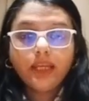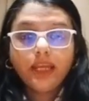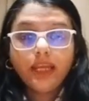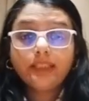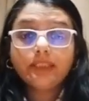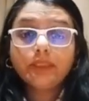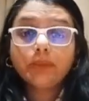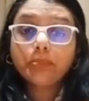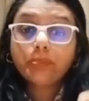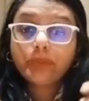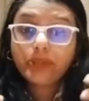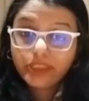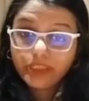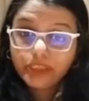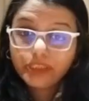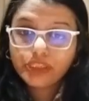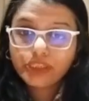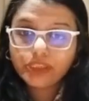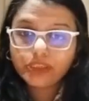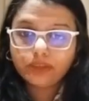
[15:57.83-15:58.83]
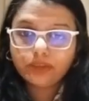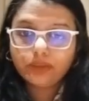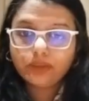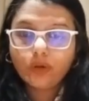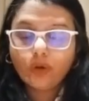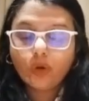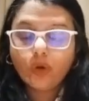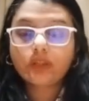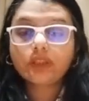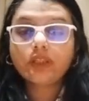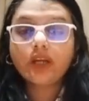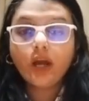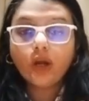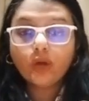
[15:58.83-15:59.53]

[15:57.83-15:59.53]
and the prediction or the